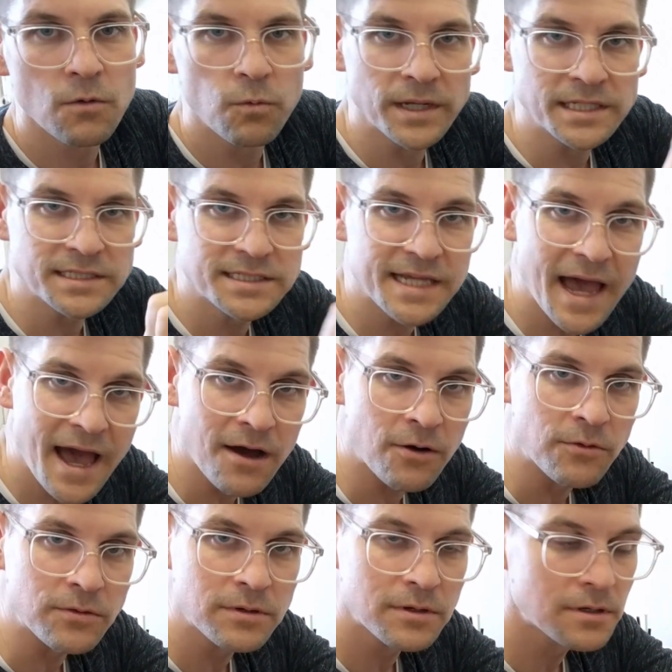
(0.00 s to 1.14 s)
went
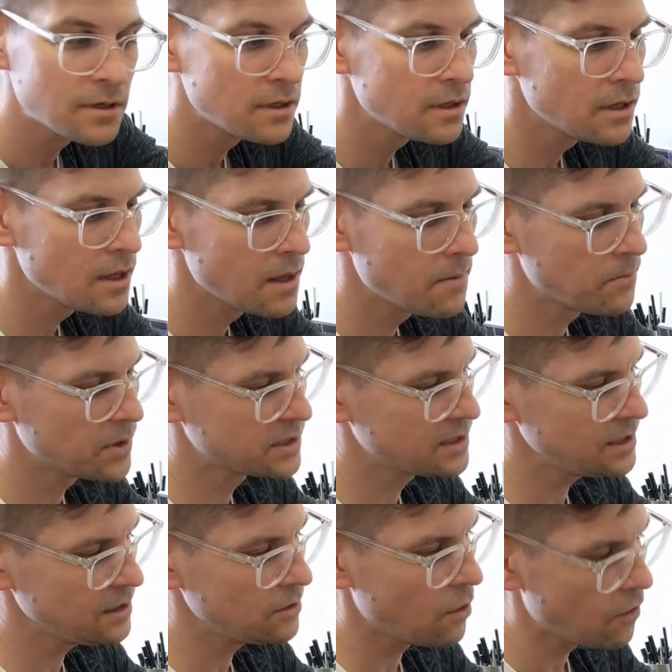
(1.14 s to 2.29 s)
down, but
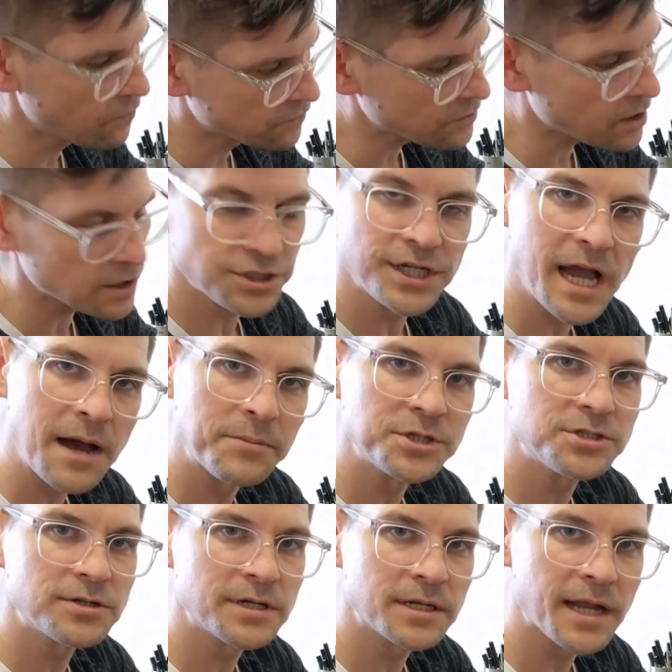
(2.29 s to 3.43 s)
the overall
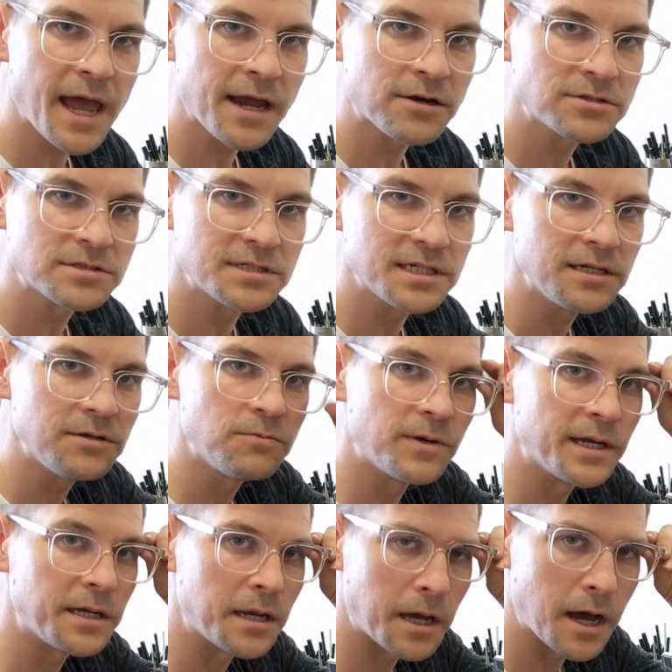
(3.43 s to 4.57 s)
geometry and accuracy
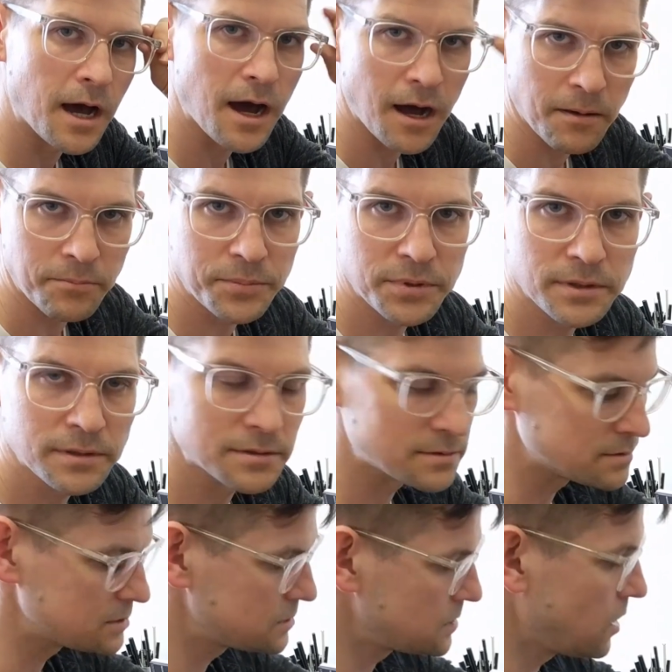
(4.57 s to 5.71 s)
went up.
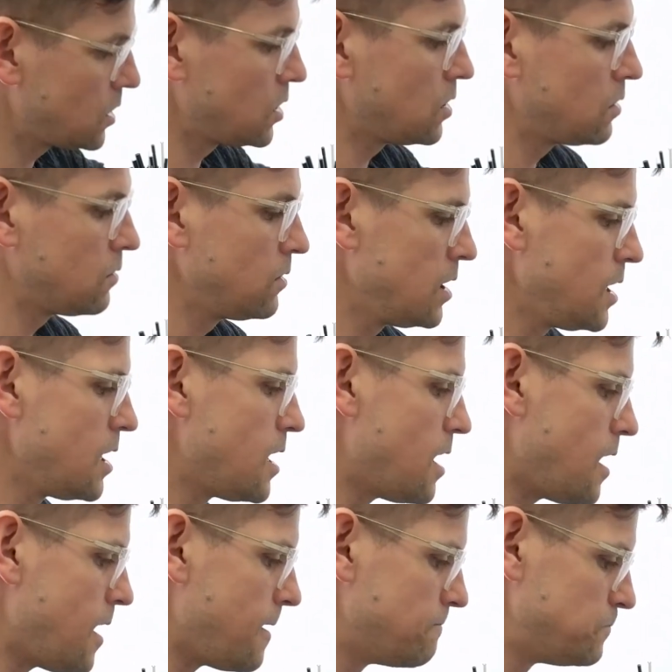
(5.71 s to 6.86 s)
So
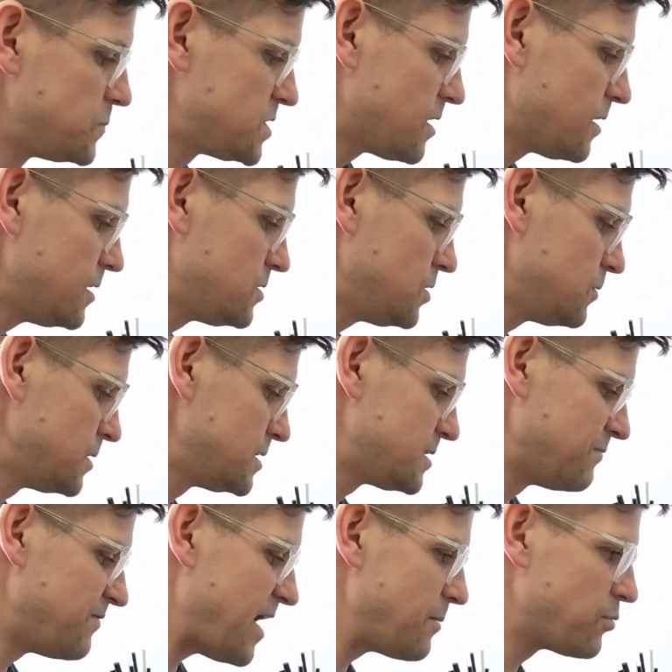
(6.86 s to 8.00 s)
started doing
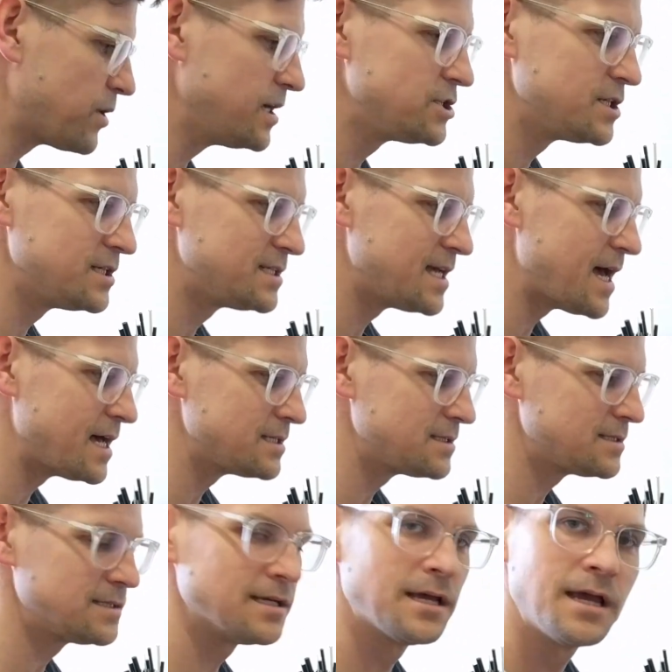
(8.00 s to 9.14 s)
some vibration
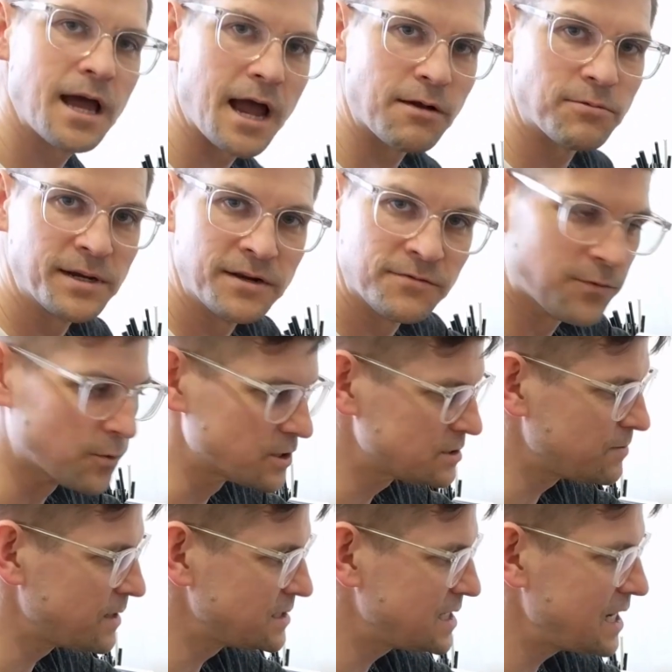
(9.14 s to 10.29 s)
tests. I
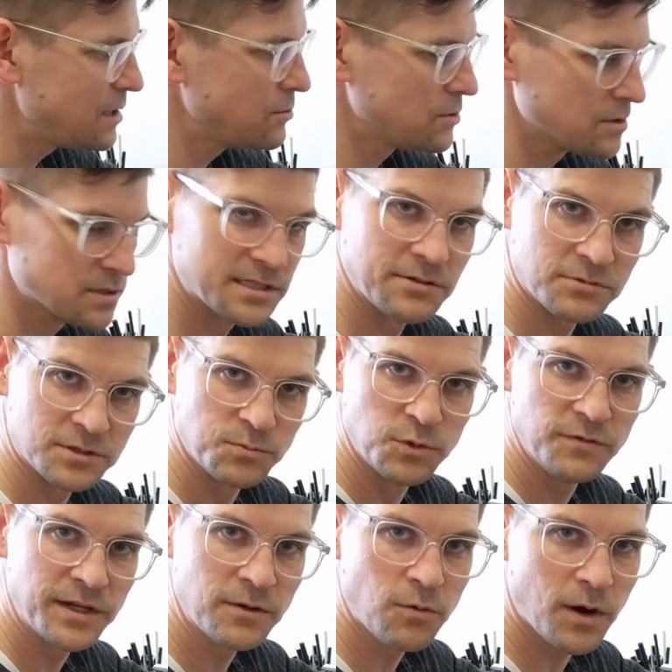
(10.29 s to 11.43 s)
reinforced my table because it was
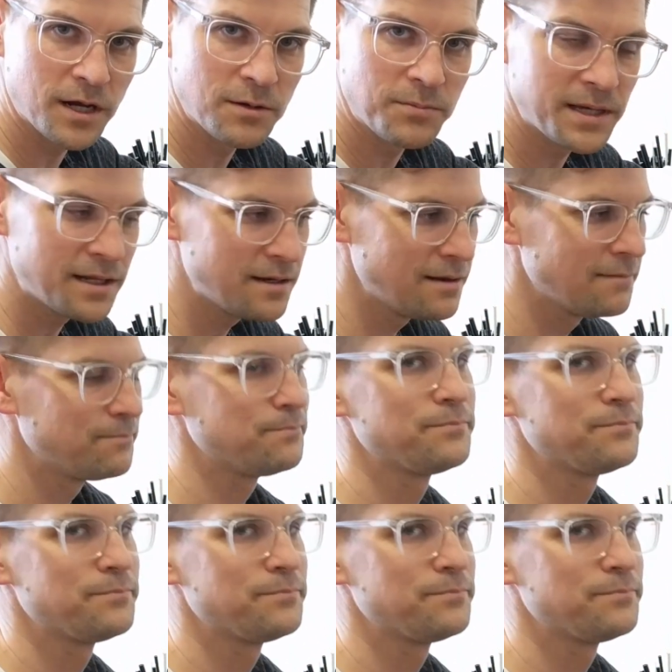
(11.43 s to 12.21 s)
moving quite a bit.